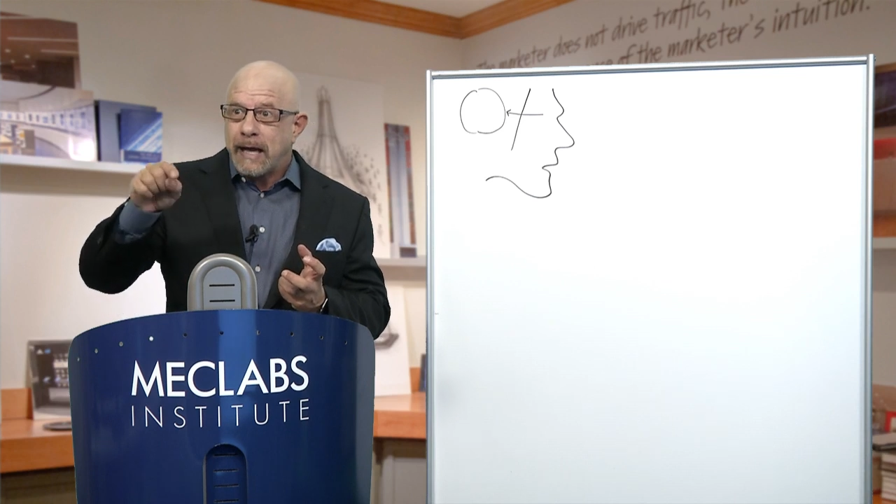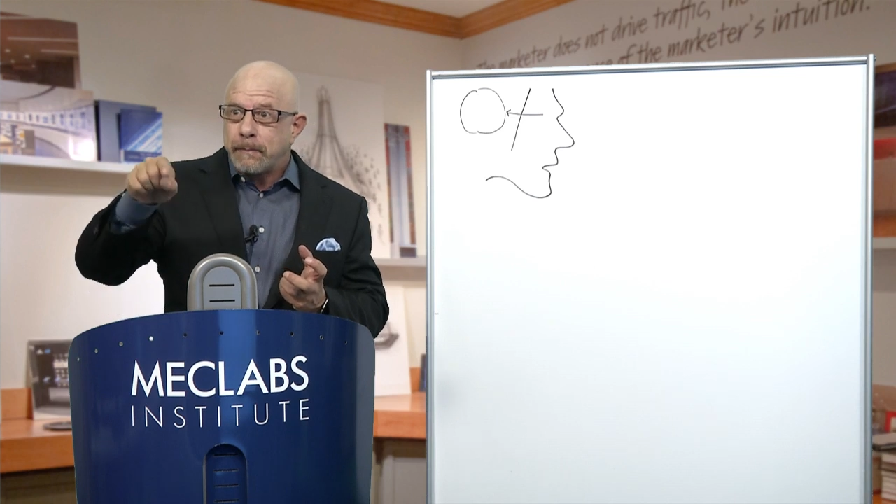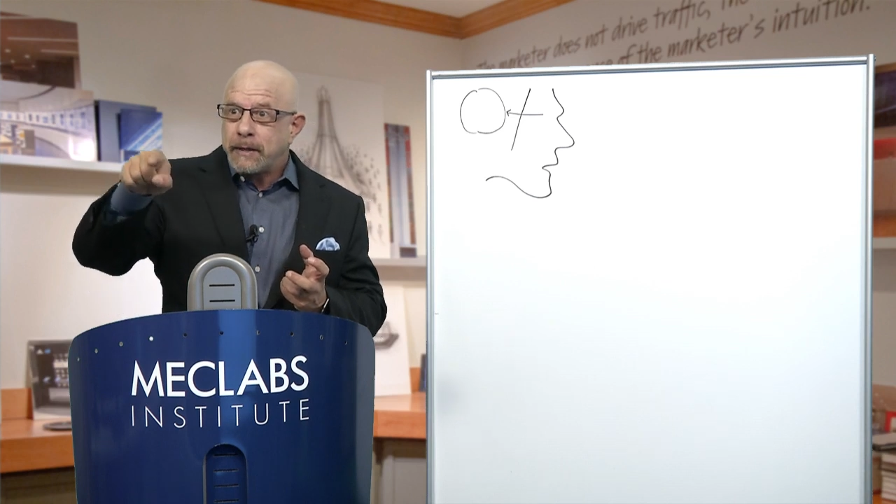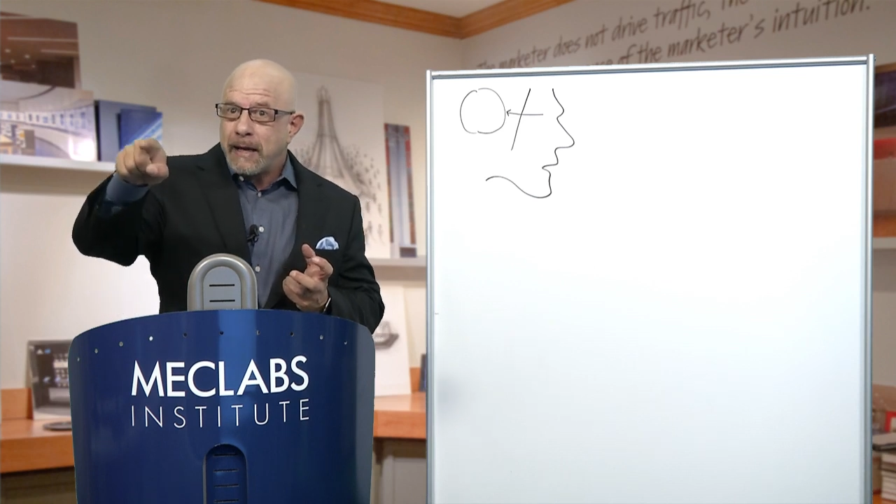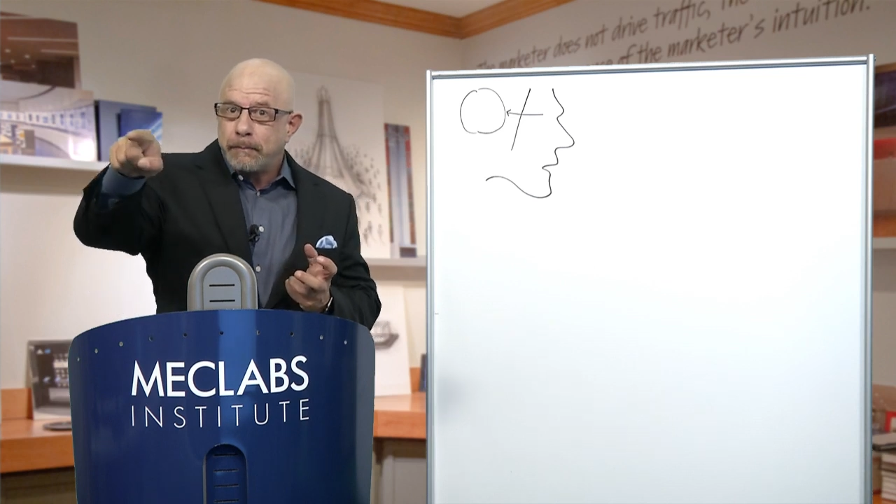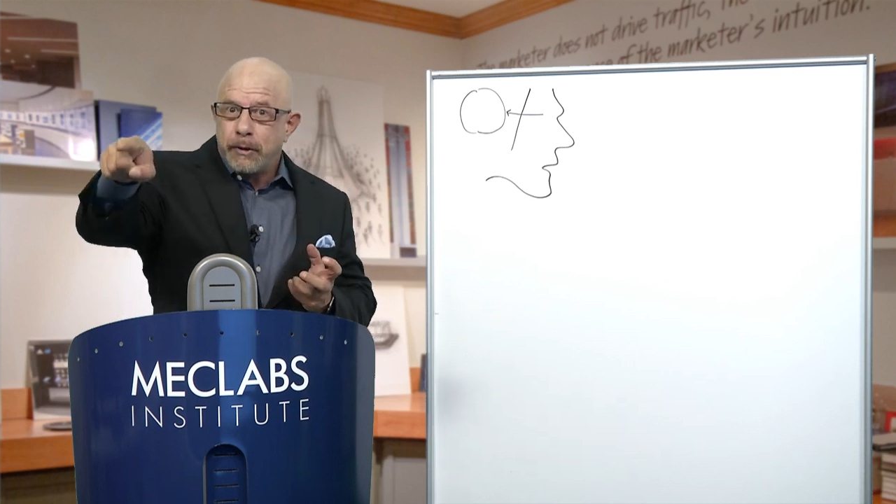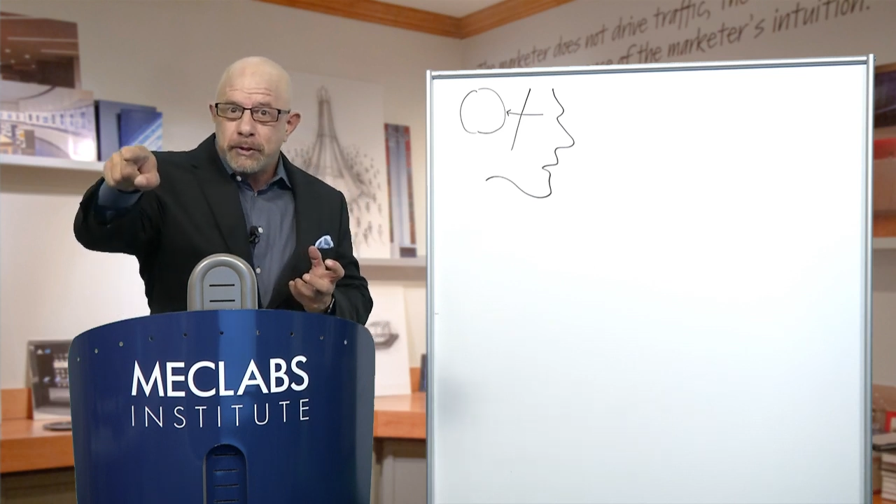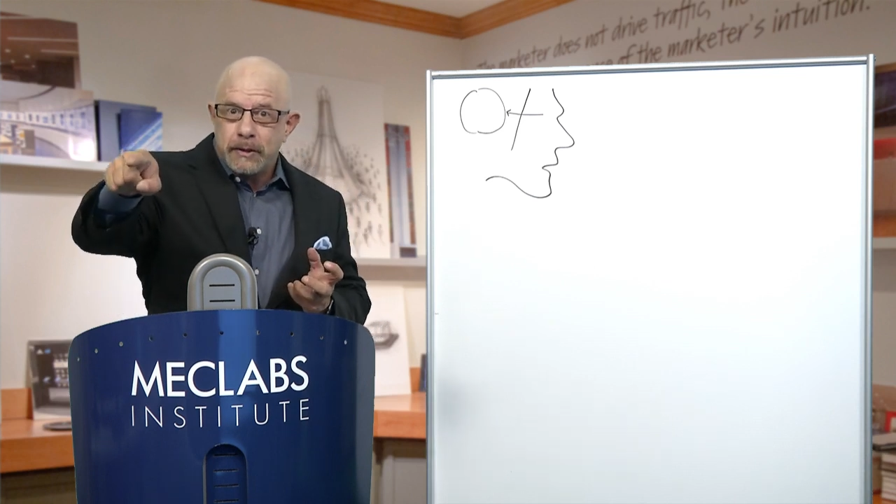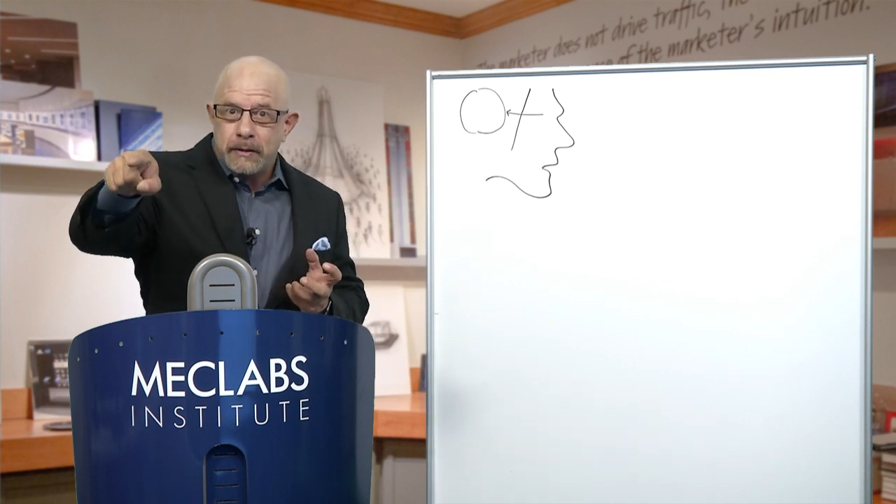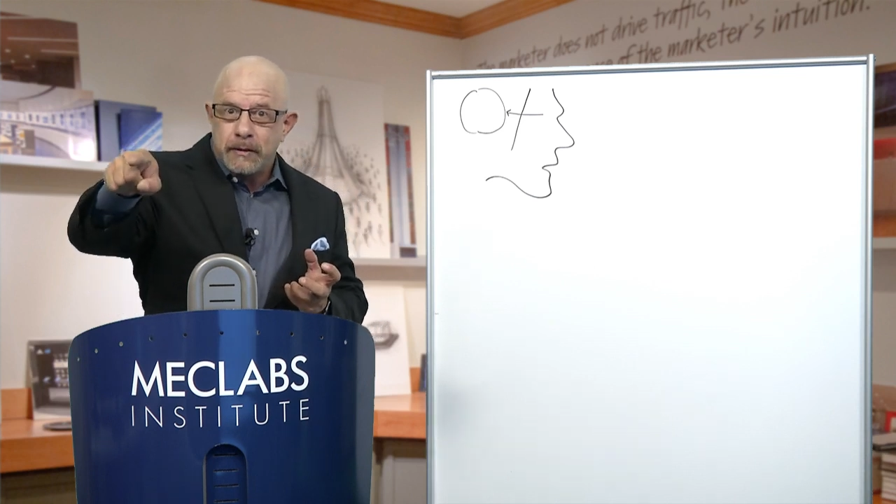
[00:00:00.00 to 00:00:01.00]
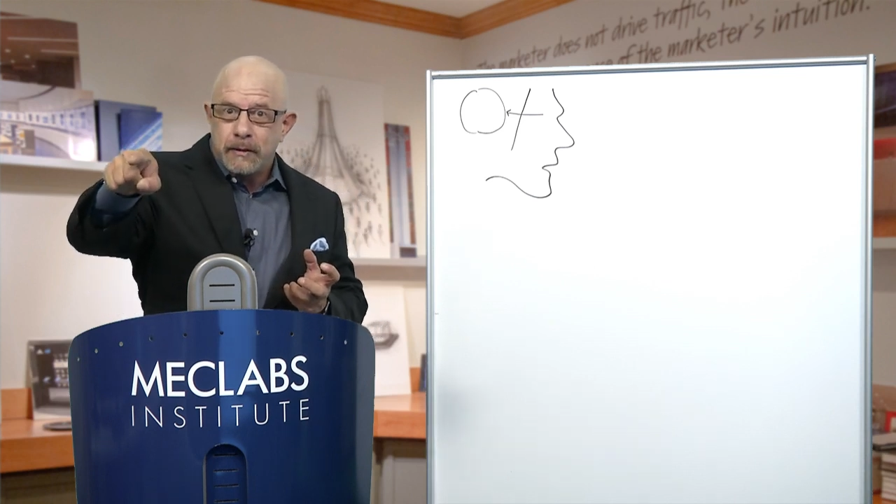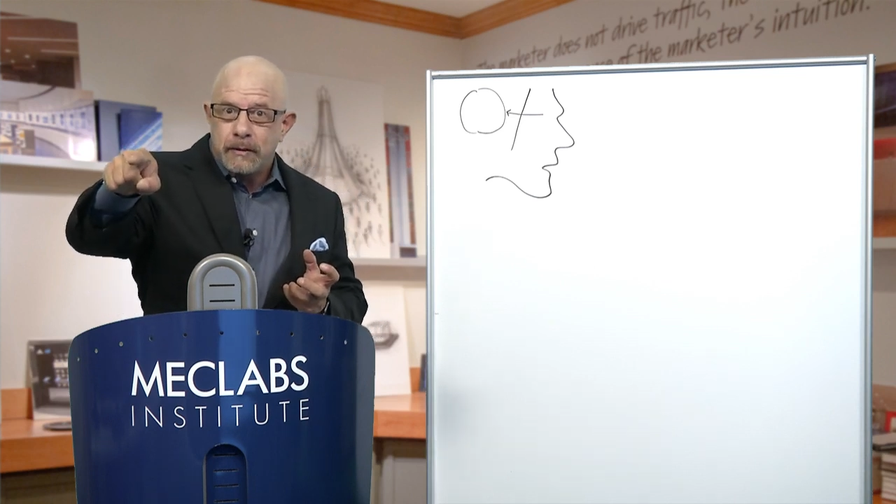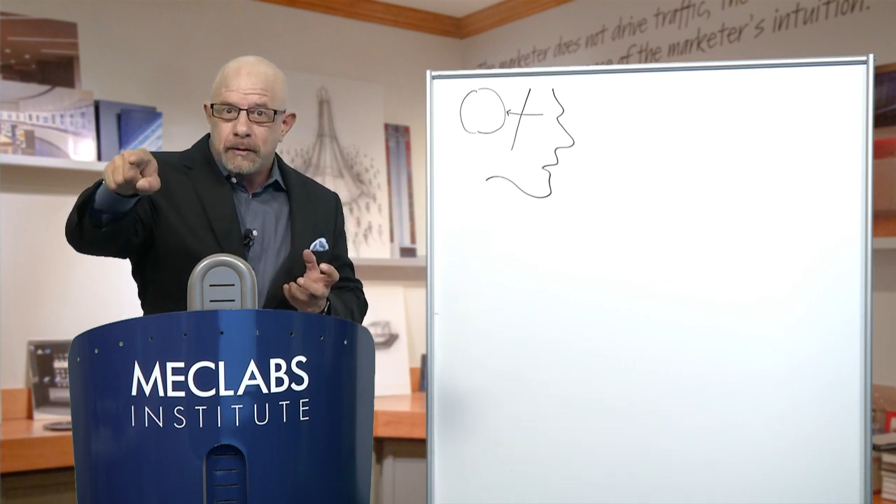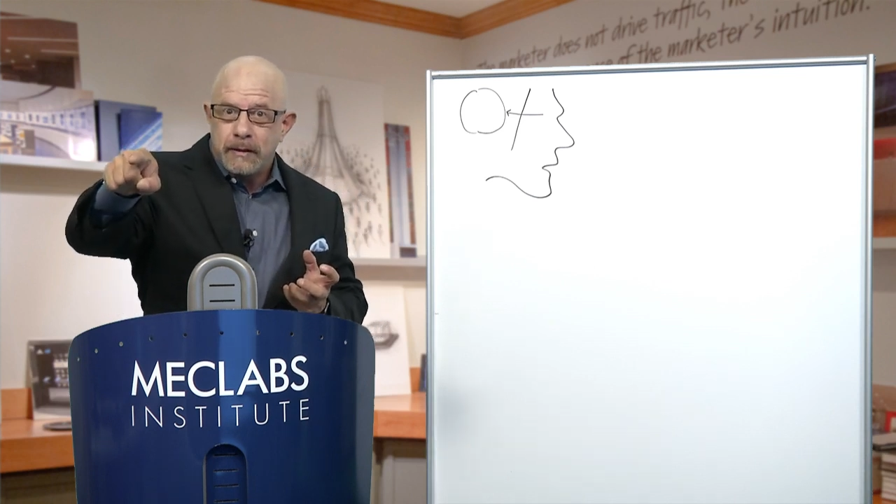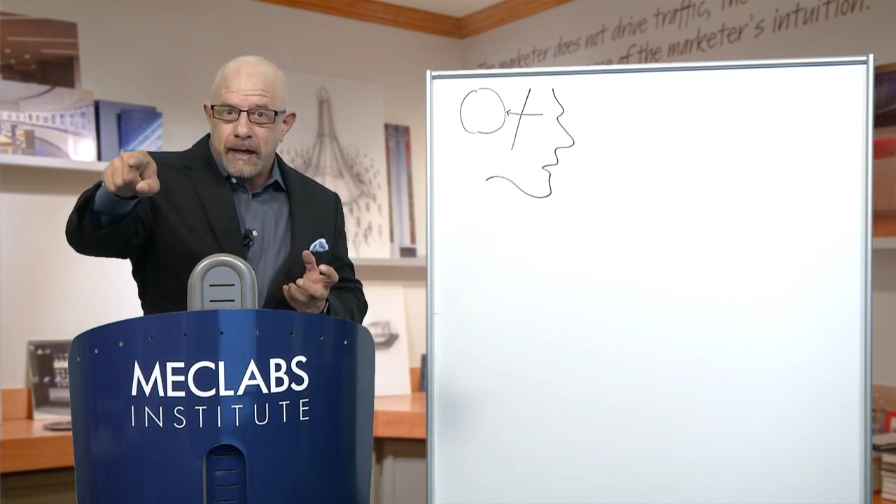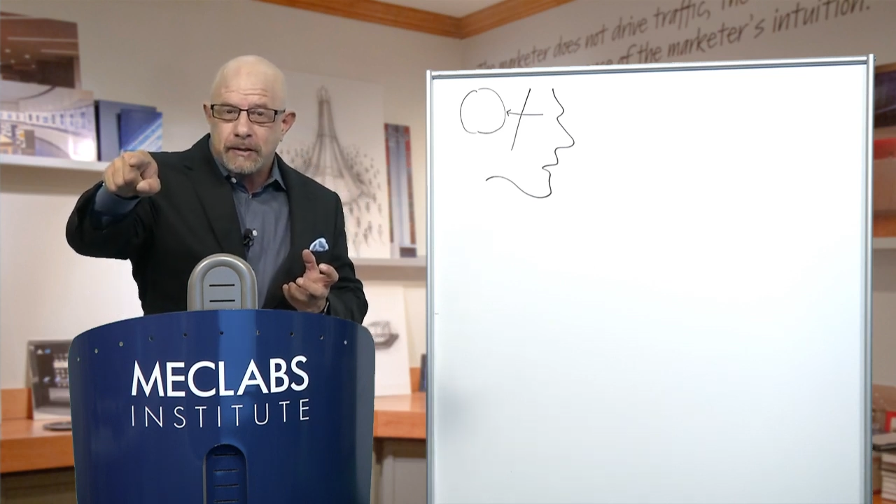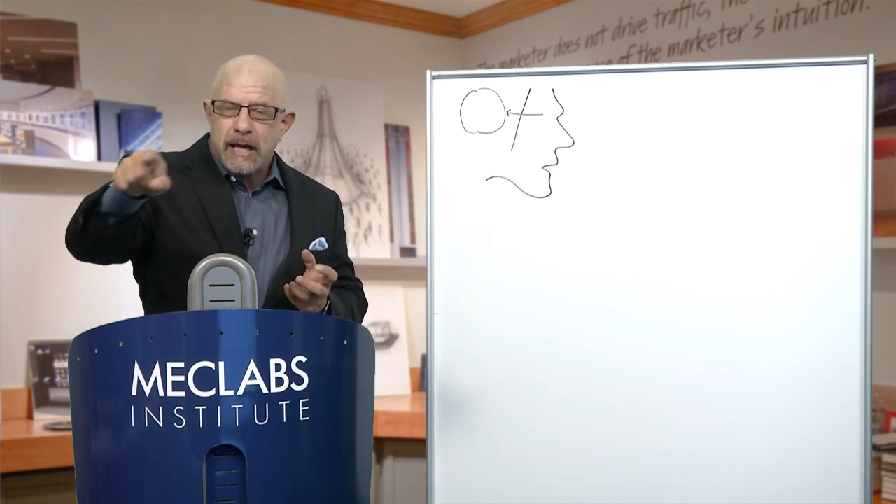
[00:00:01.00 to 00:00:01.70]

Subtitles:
happen to that person next.